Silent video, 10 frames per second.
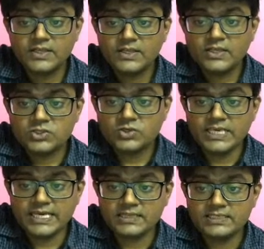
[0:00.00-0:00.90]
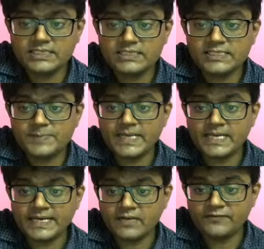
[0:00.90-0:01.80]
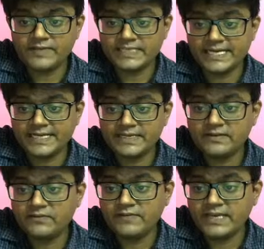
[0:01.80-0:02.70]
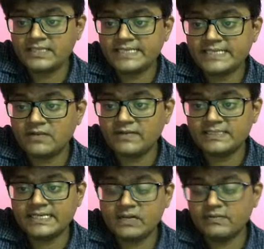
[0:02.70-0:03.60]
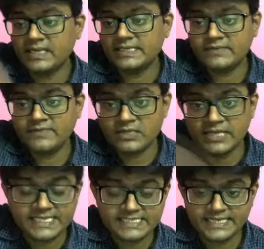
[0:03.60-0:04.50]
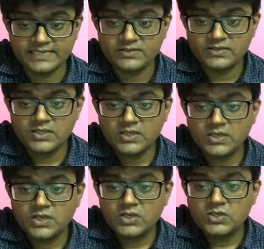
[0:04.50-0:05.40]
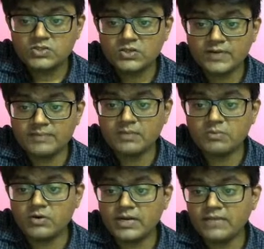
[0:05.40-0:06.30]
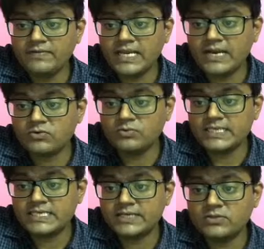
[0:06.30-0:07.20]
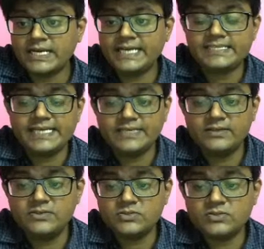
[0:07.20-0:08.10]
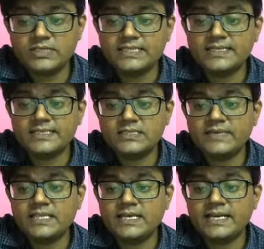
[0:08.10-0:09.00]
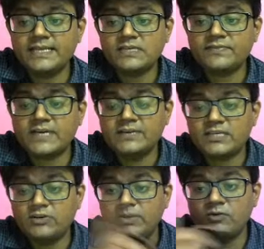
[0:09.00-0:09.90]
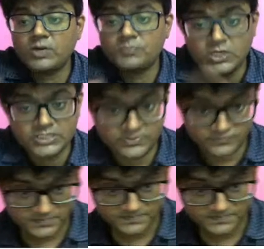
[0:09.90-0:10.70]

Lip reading: So here, this is the spherical interface, right, where the center will lie somewhere on the right side. So from the boundary, we will have to measure it to the right side. So that is the reason why the radius of curvature will be what? Positive.